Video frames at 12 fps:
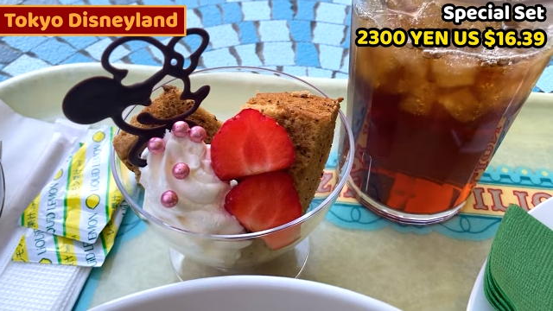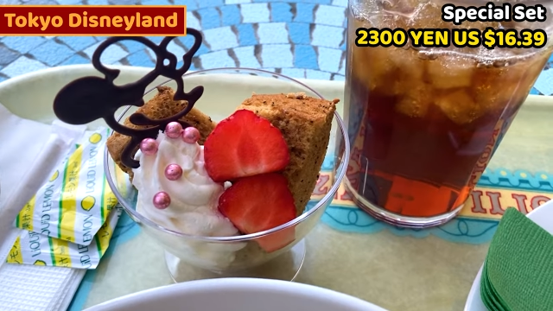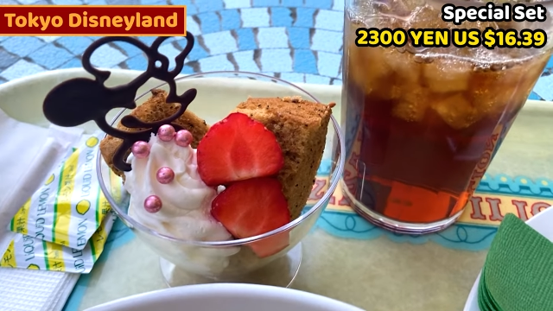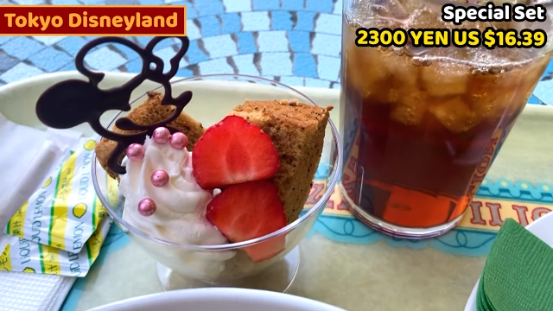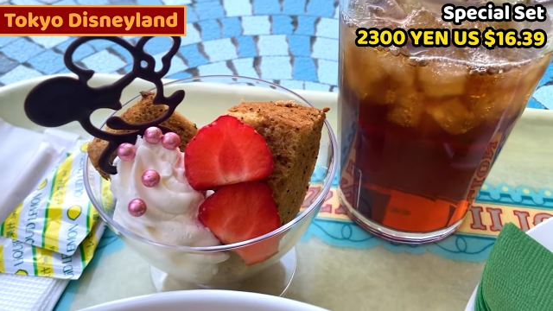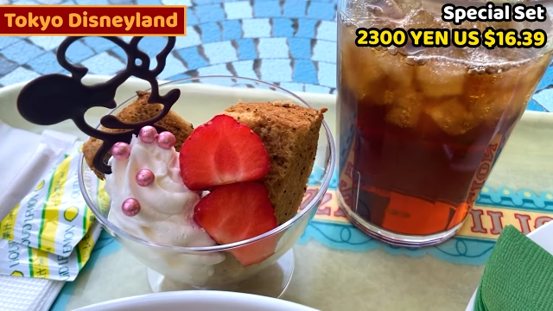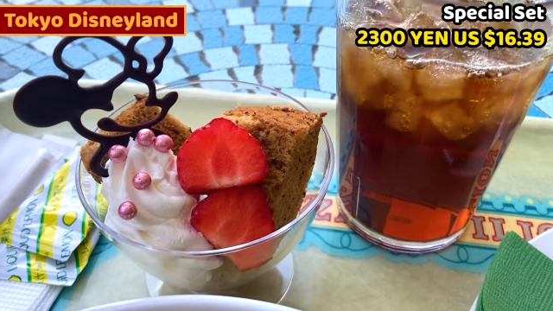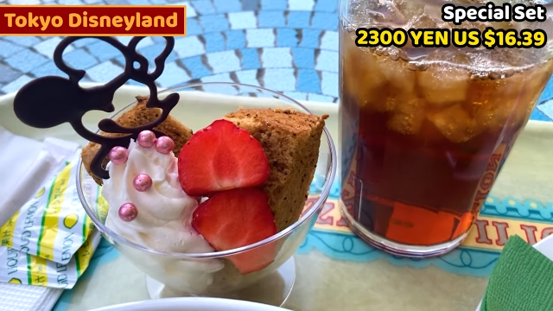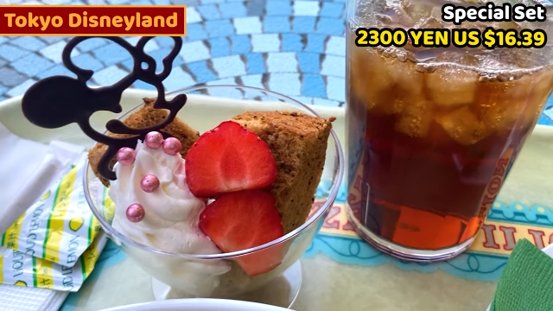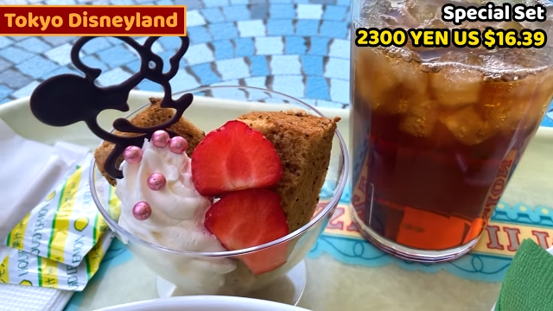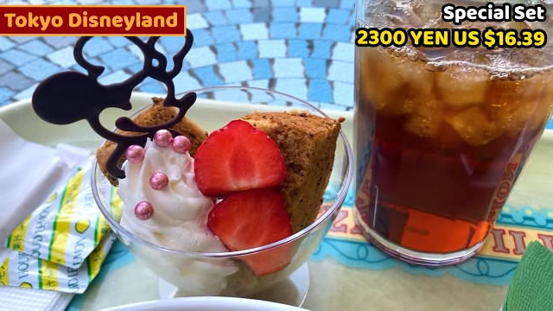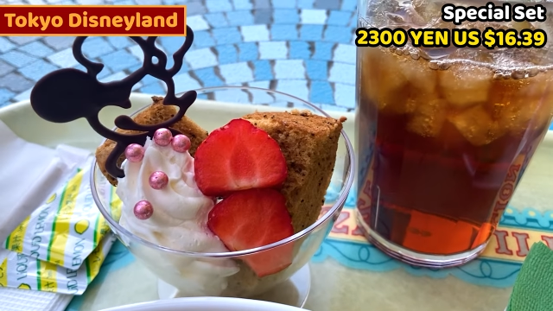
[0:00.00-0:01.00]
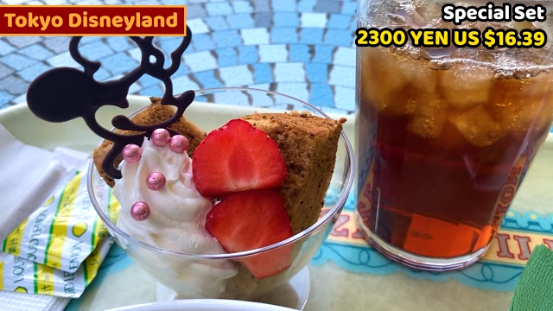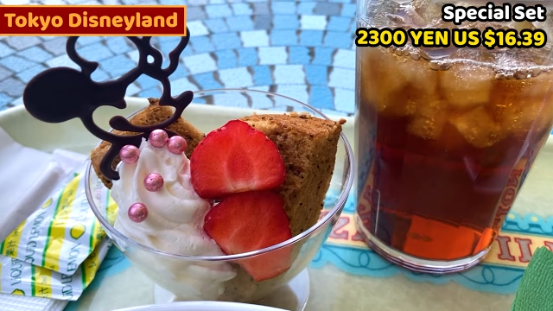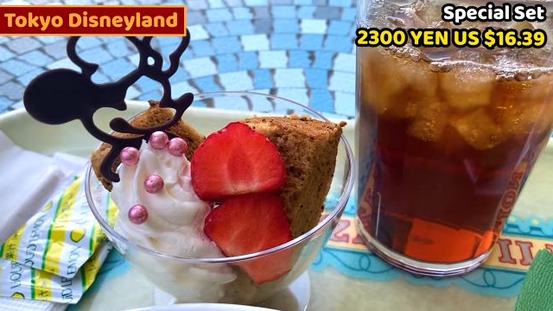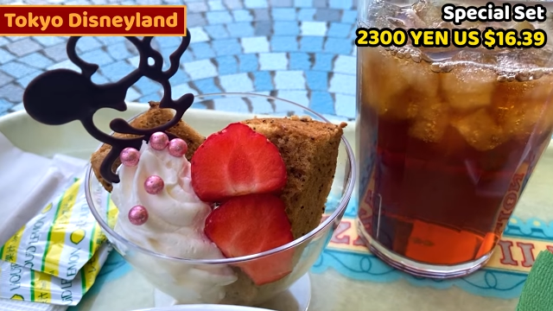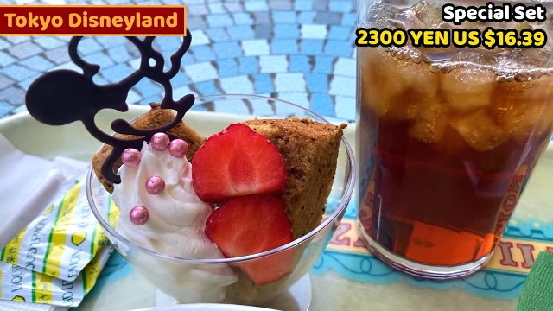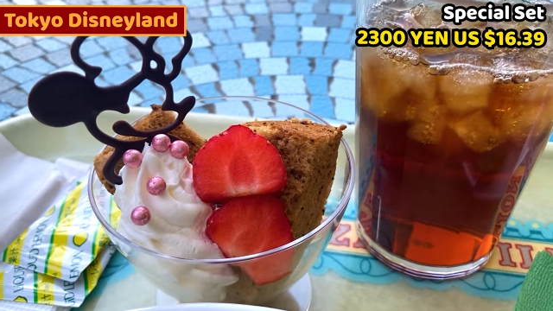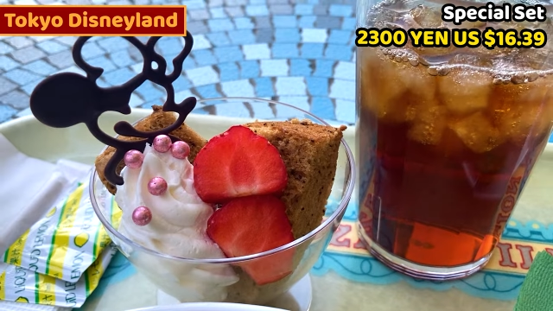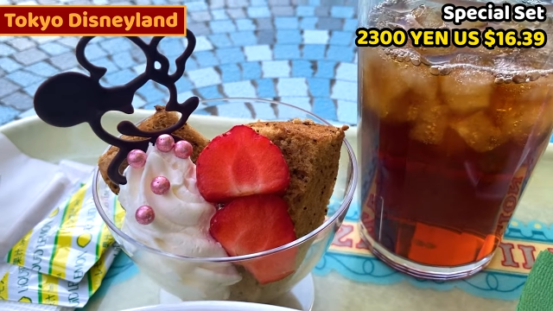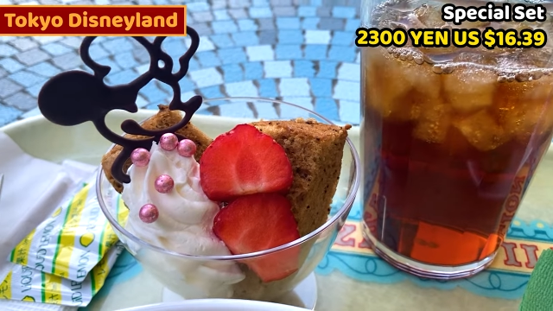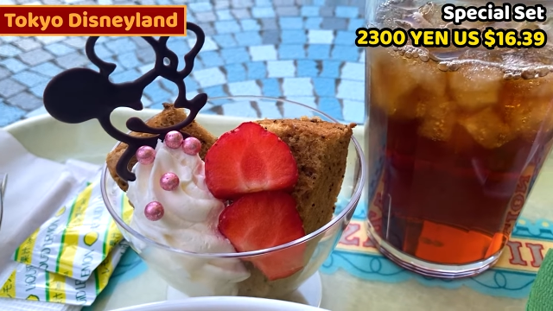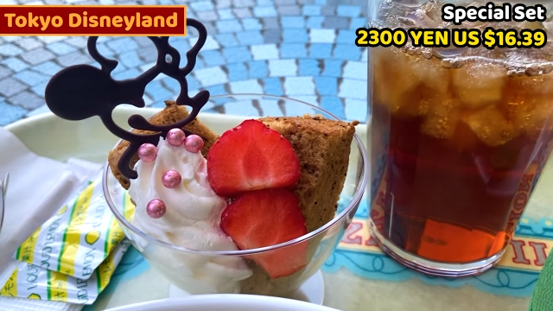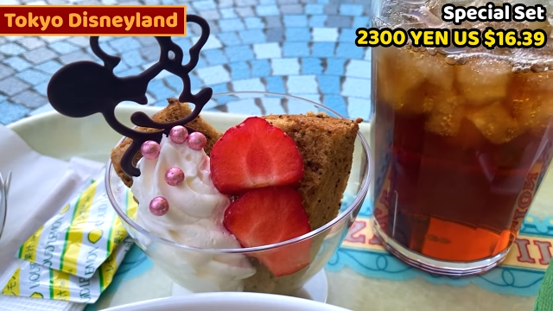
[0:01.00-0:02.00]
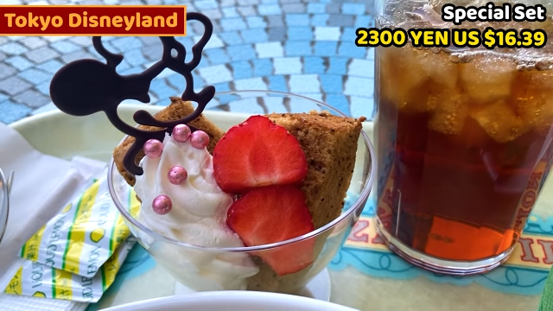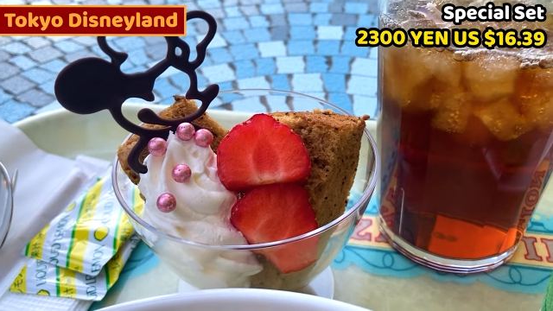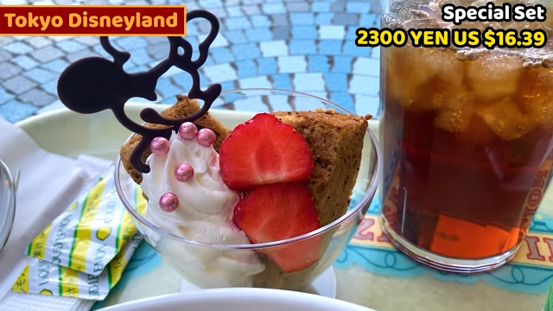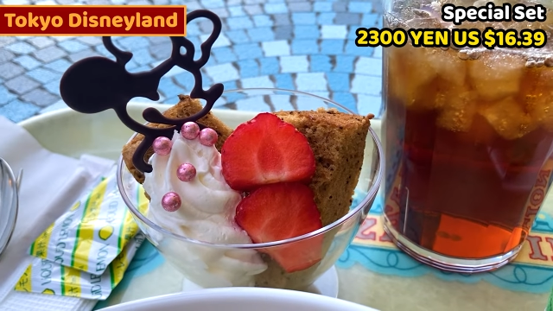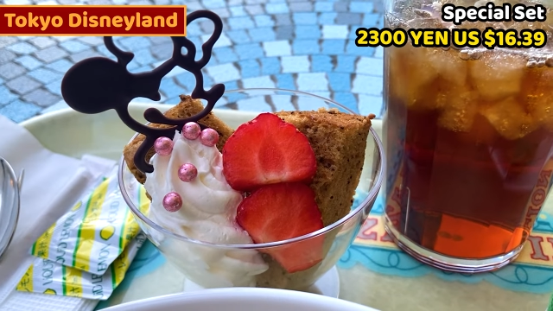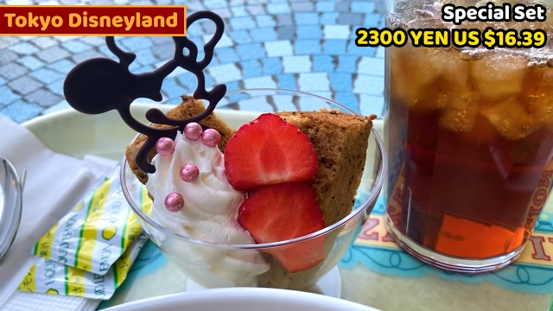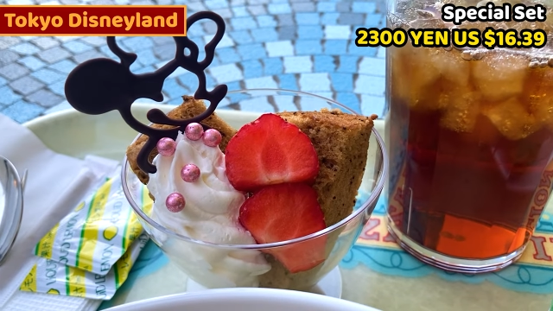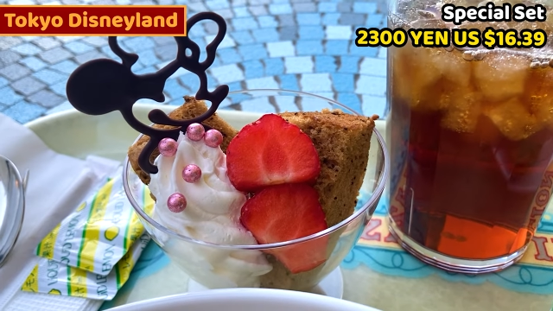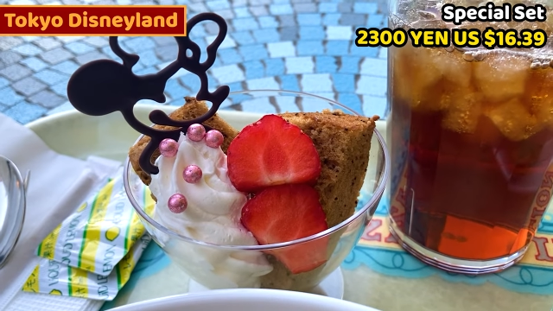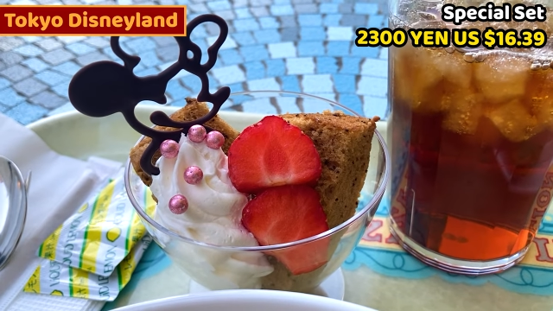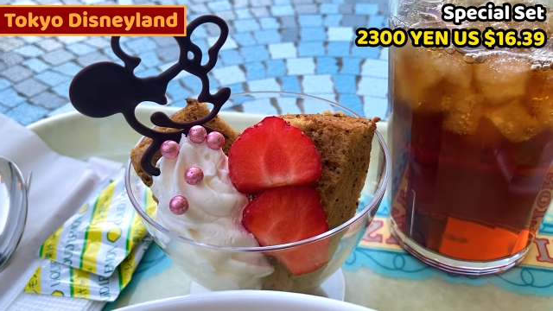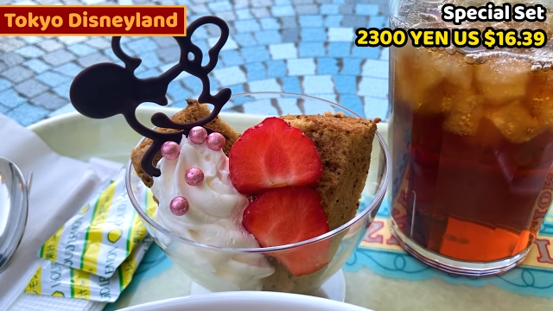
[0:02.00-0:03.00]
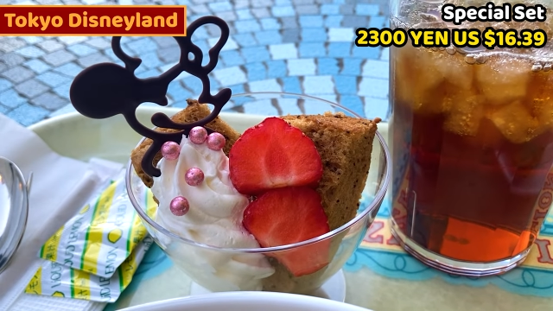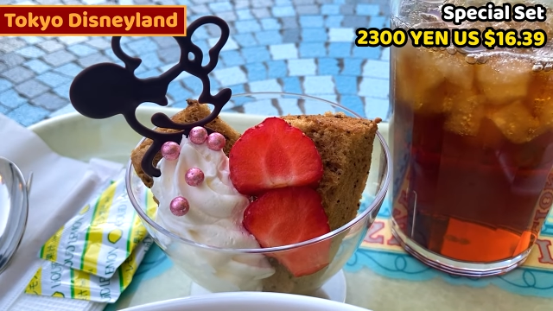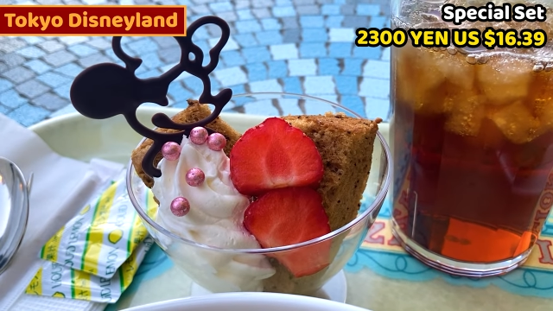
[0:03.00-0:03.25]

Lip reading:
(no speaker visible)